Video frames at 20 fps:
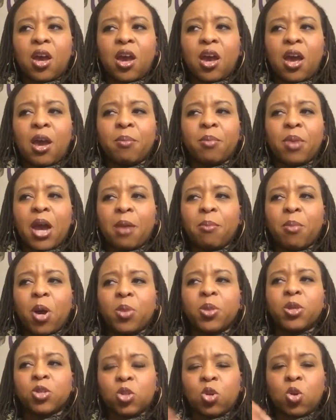I'm
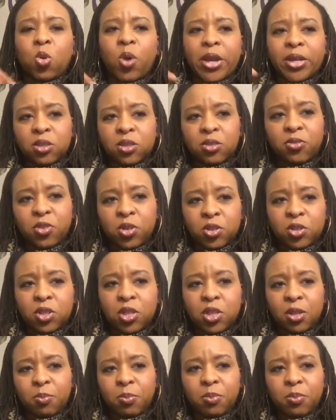on this quest for
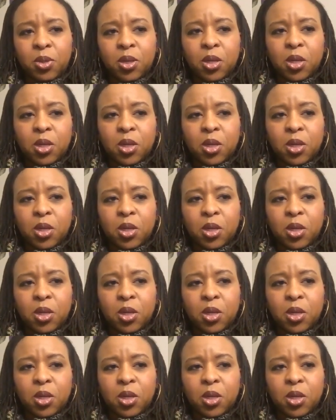deep